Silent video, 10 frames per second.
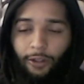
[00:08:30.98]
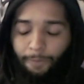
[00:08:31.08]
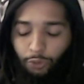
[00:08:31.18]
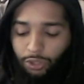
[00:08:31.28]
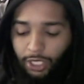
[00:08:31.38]

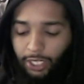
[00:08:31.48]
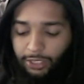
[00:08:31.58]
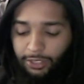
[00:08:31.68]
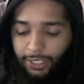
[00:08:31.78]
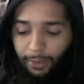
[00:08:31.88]
You
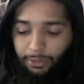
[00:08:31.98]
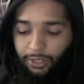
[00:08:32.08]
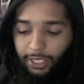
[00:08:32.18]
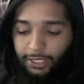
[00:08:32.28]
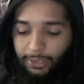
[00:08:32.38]
can't stop the
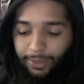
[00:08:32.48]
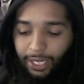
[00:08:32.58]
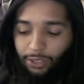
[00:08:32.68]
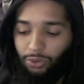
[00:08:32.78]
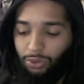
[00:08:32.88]
light of
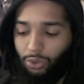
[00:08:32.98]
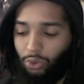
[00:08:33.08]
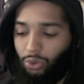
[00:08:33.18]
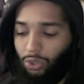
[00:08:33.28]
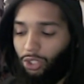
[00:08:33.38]
somebody
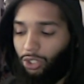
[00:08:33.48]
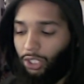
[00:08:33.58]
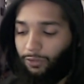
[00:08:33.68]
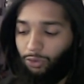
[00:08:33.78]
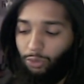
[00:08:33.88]
who
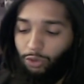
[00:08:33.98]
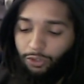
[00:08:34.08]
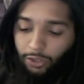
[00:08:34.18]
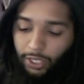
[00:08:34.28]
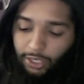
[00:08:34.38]
if you move
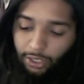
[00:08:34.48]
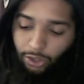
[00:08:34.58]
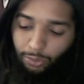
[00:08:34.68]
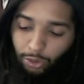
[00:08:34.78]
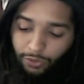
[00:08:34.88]
correctly and
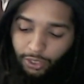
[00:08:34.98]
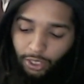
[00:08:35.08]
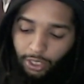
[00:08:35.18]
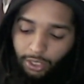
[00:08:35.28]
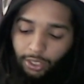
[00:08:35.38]
you move
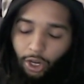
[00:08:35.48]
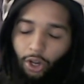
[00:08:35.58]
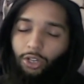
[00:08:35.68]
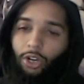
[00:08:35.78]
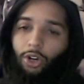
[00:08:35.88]
good,
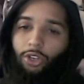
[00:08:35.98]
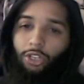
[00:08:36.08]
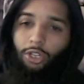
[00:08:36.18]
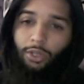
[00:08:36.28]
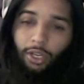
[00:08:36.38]
all good
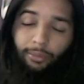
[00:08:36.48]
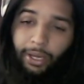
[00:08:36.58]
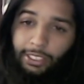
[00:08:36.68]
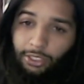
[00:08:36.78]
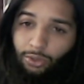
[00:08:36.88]
will come
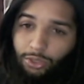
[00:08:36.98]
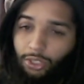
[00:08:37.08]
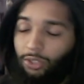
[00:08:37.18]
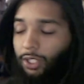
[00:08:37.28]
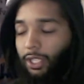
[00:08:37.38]
back to you.
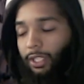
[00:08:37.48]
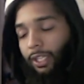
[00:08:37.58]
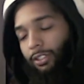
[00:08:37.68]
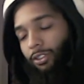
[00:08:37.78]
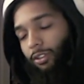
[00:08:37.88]
So
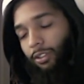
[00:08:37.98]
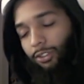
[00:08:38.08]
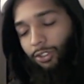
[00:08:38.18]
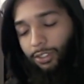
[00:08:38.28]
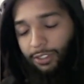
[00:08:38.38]
as you know, as
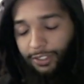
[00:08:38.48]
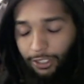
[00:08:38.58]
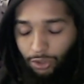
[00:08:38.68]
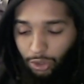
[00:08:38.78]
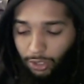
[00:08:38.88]
long as he stays
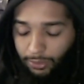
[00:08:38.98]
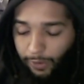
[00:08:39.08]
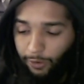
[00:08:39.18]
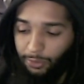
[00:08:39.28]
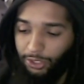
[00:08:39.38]
true to
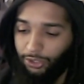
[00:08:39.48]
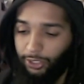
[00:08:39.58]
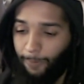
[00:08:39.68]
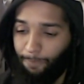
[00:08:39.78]
himself, he'll be straight.